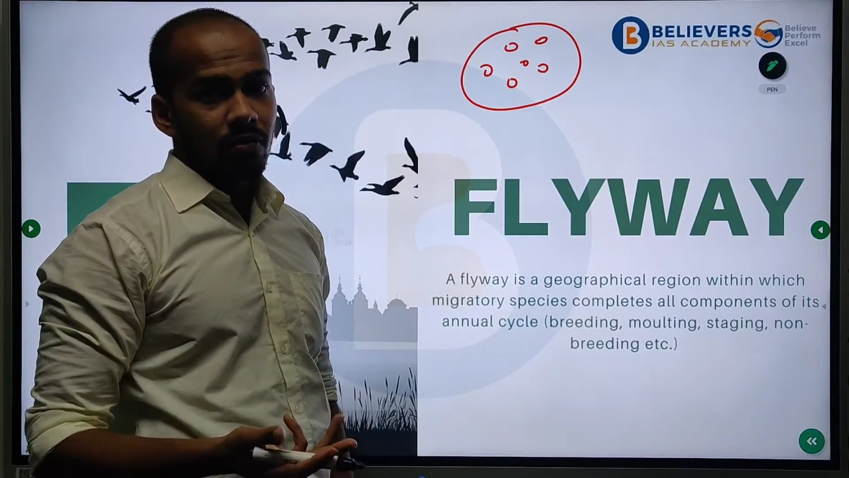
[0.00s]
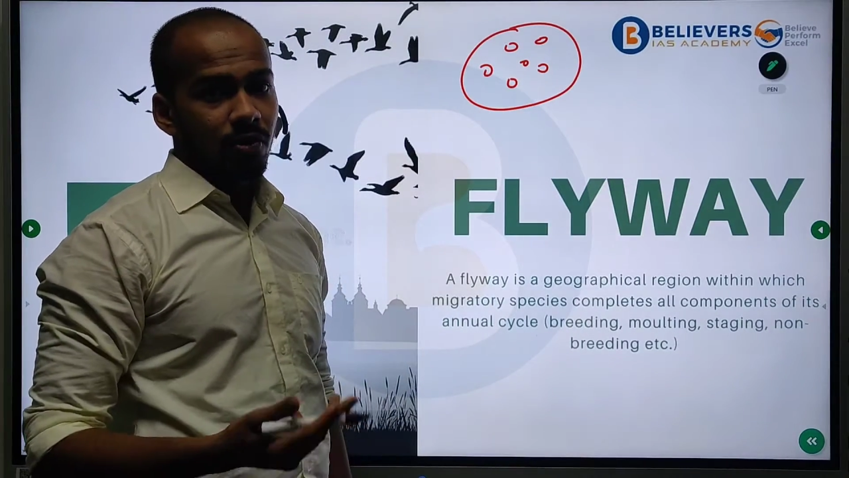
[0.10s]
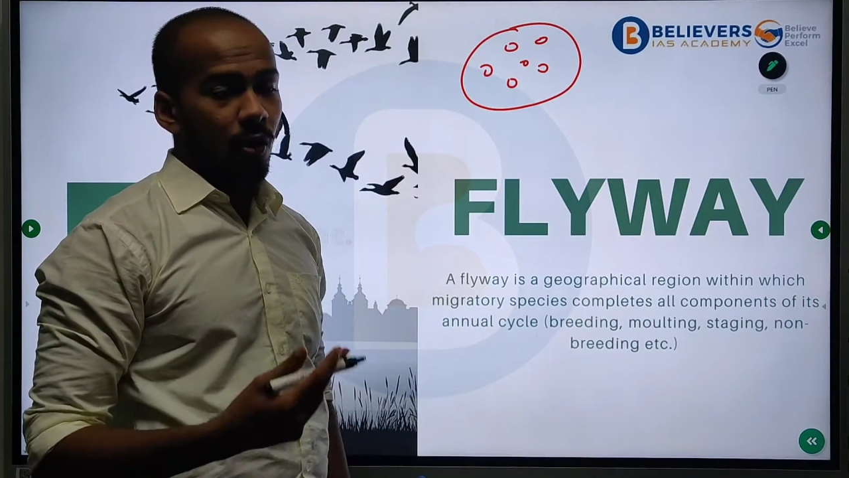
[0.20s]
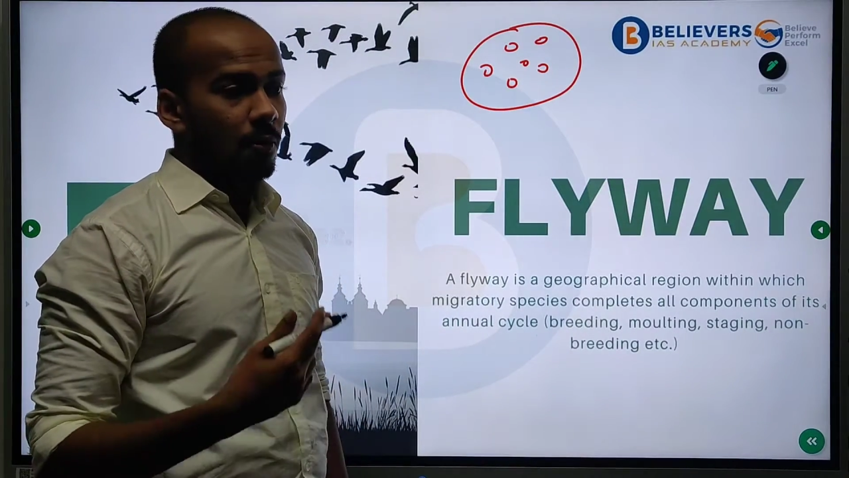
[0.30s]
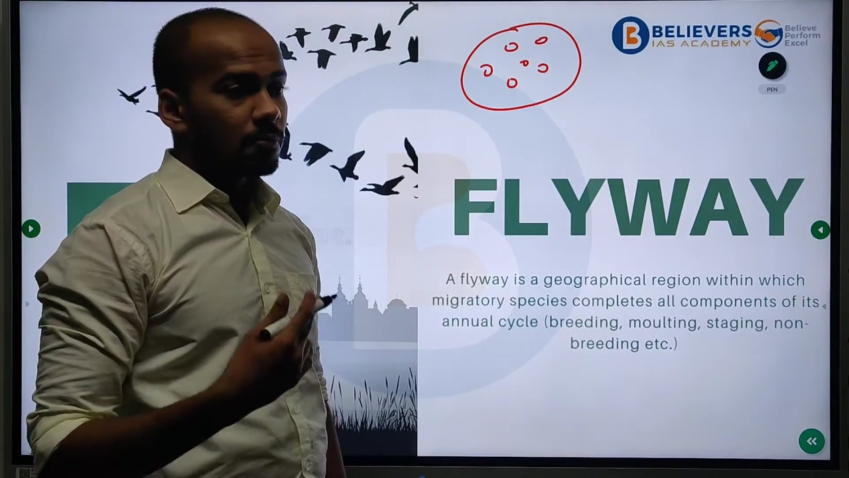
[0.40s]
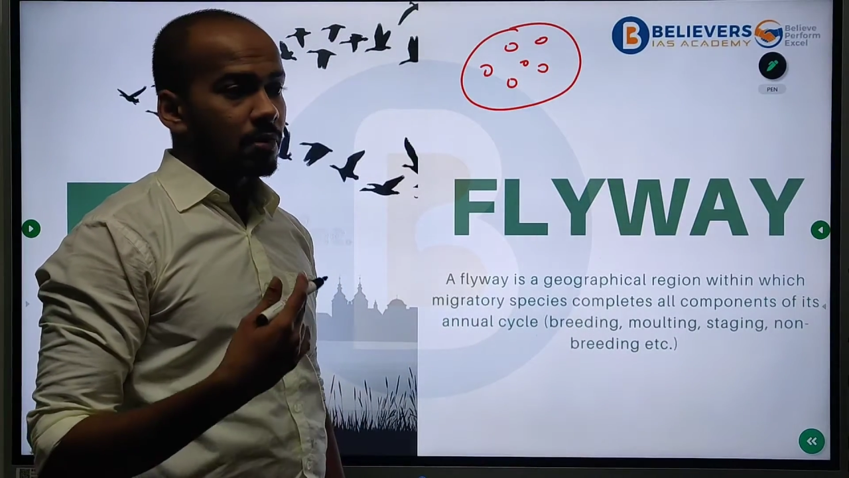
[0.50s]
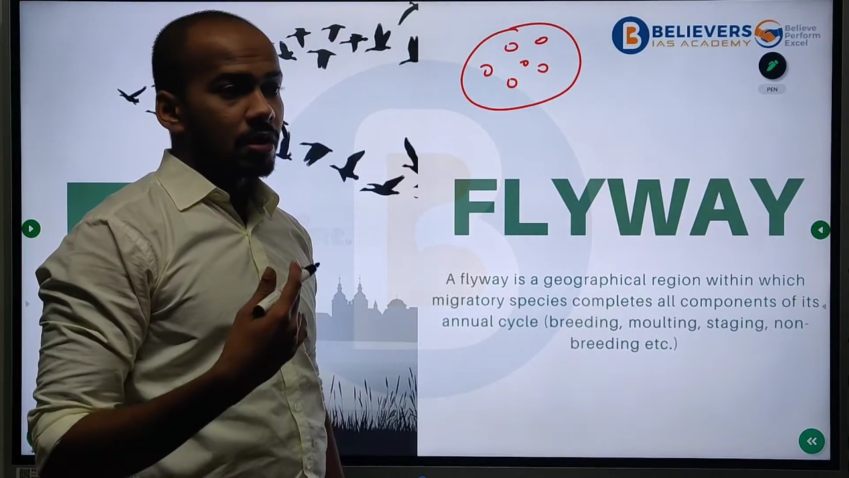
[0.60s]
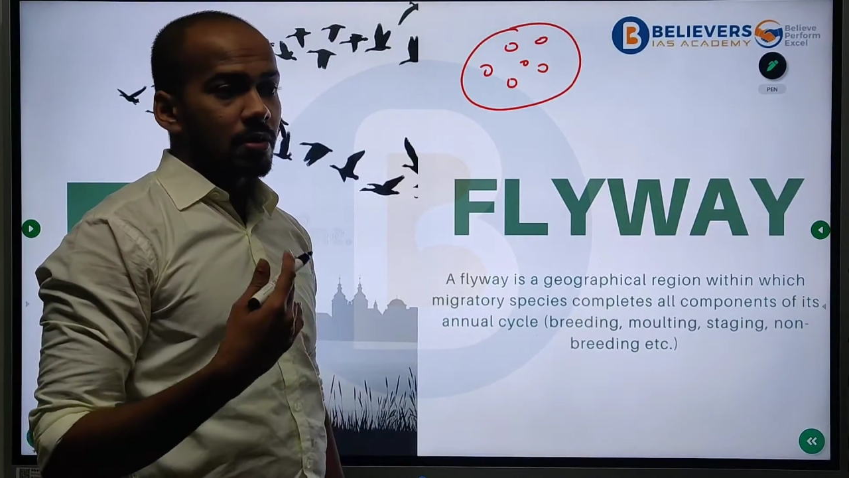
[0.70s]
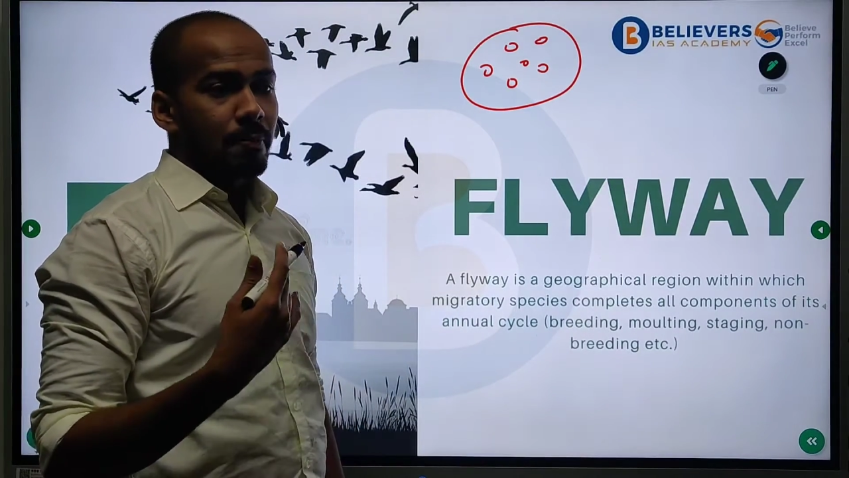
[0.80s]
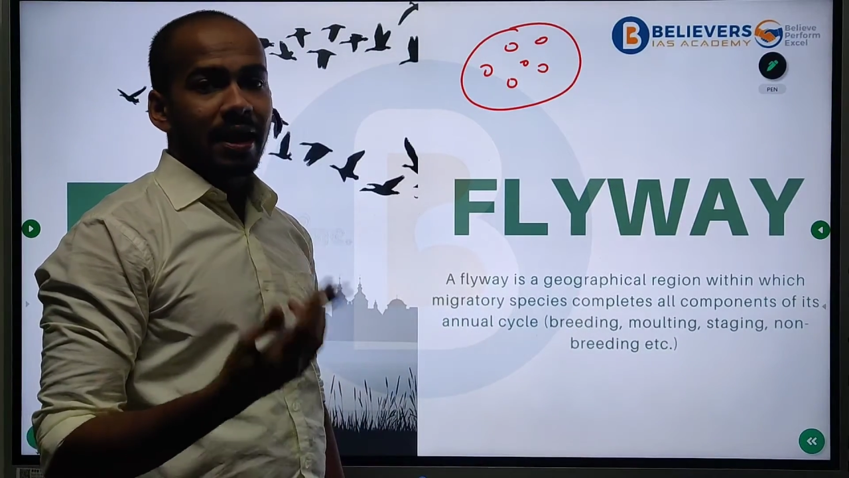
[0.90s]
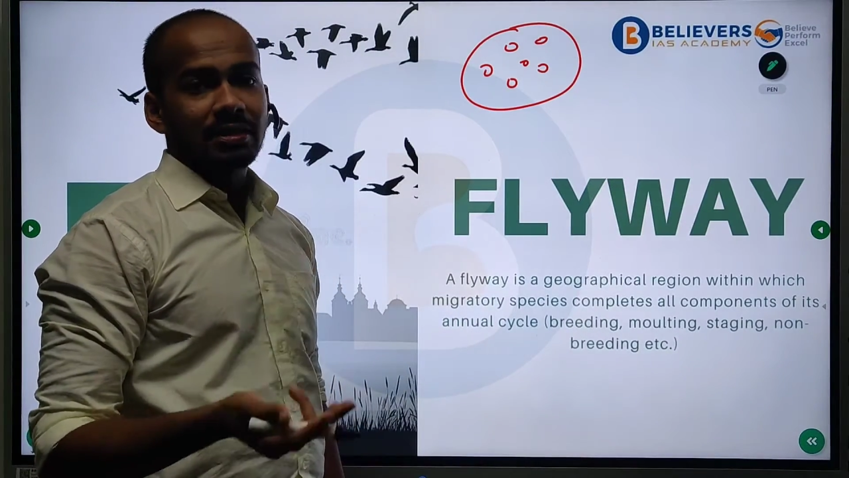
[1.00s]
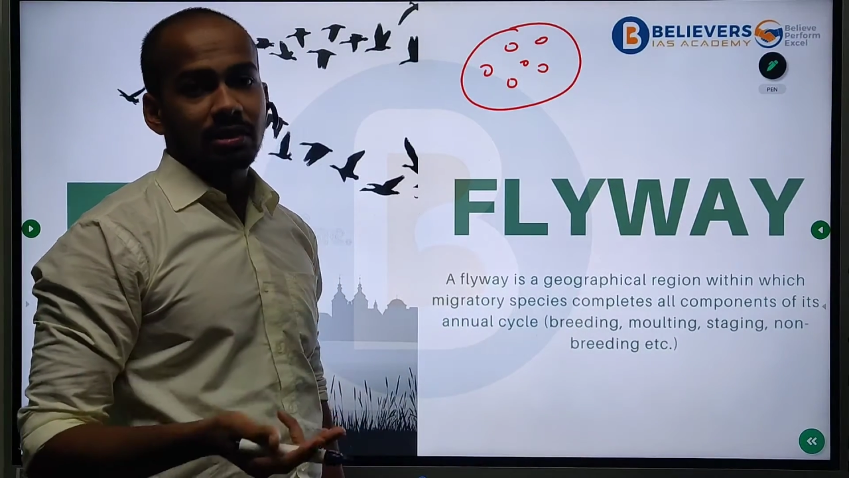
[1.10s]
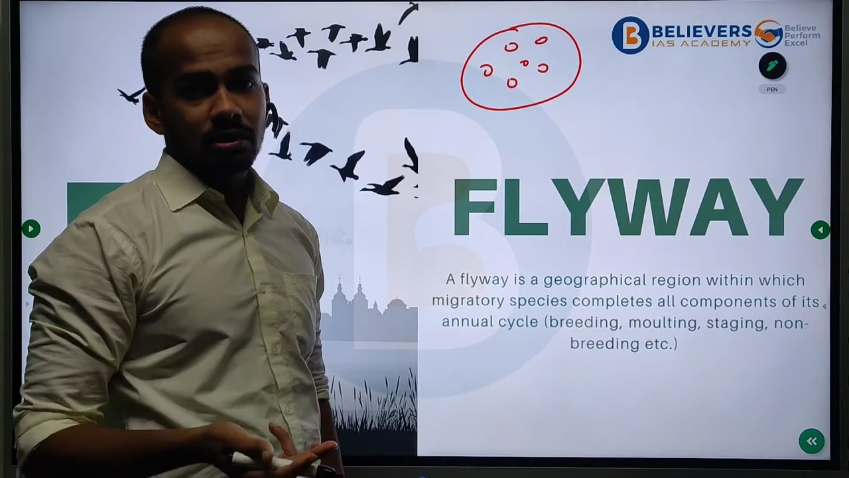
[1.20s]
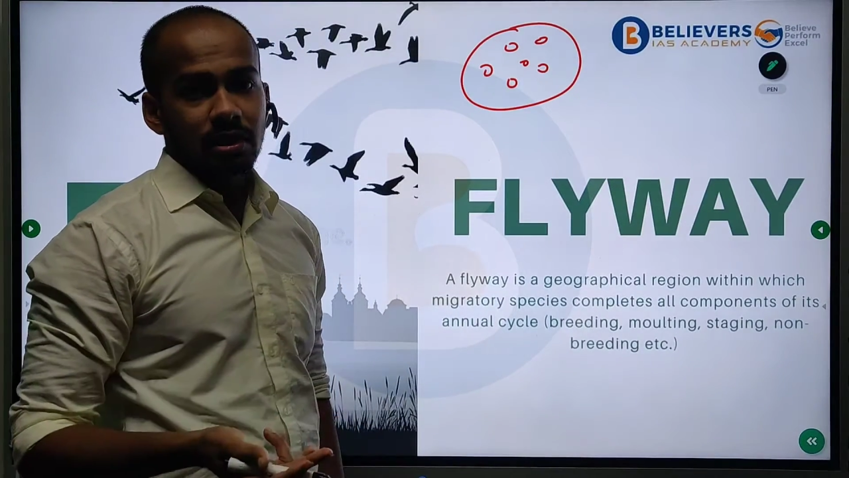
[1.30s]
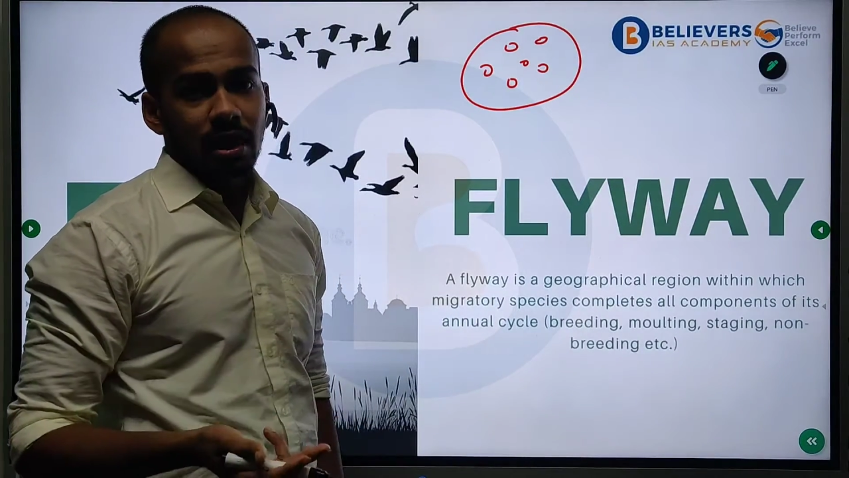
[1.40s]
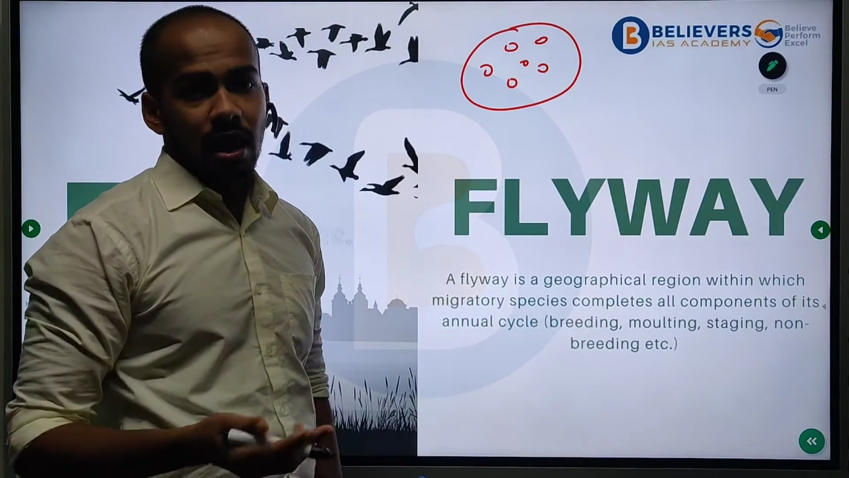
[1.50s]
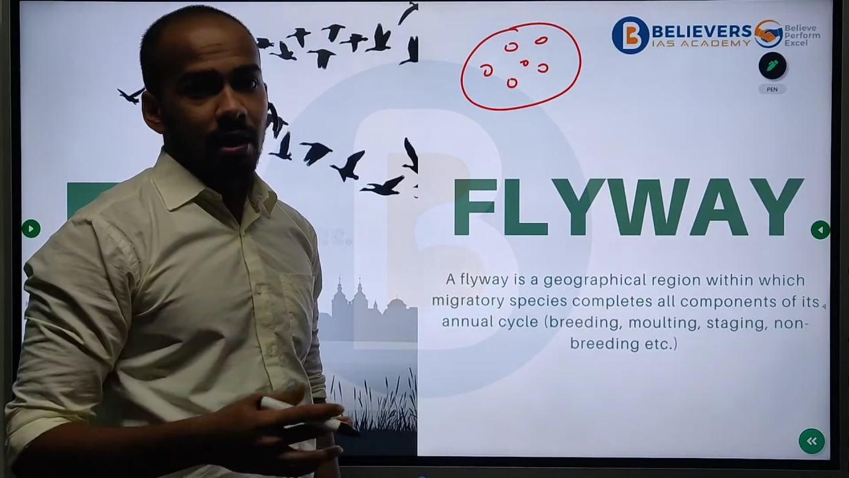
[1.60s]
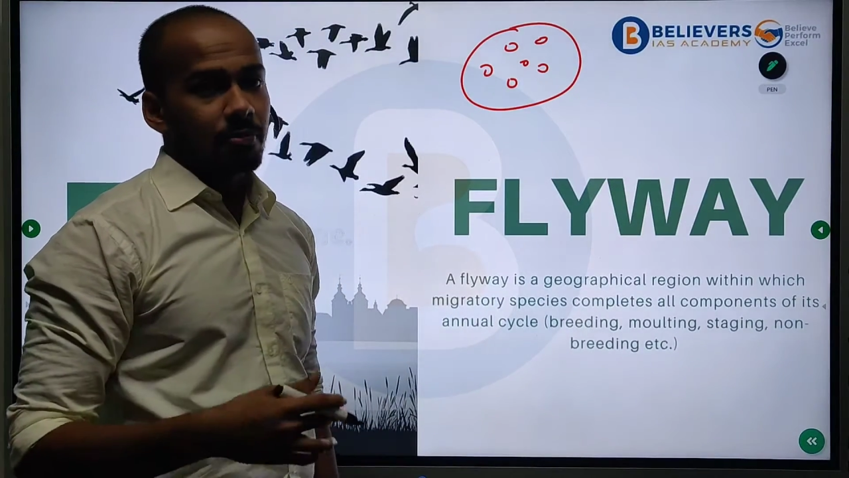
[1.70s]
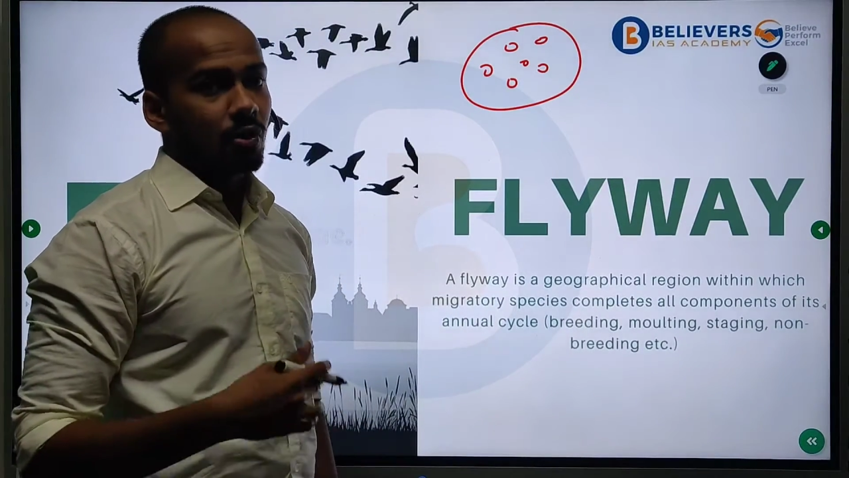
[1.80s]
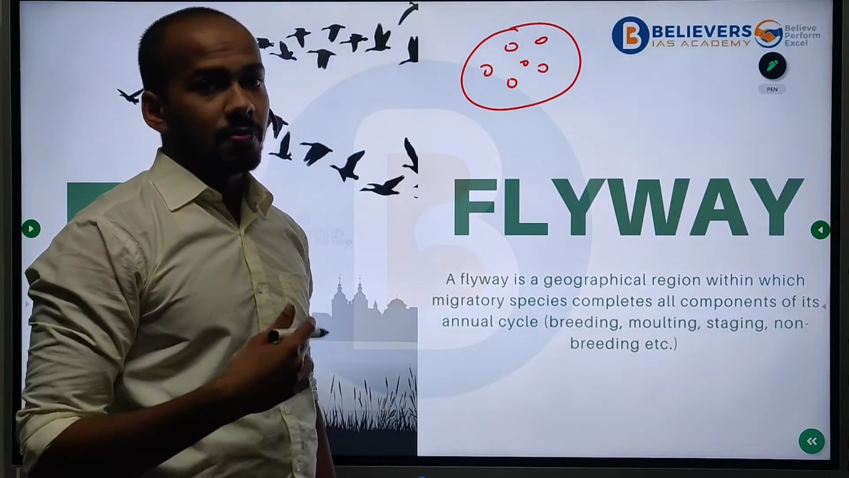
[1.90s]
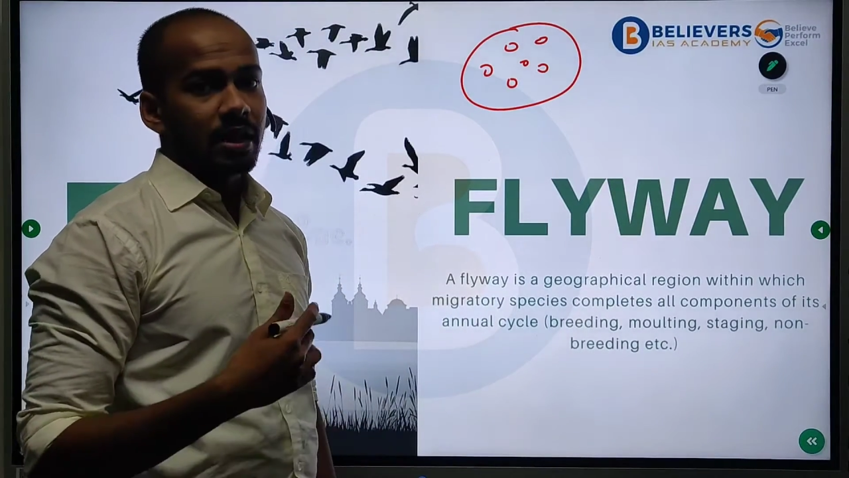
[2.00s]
for mates. It could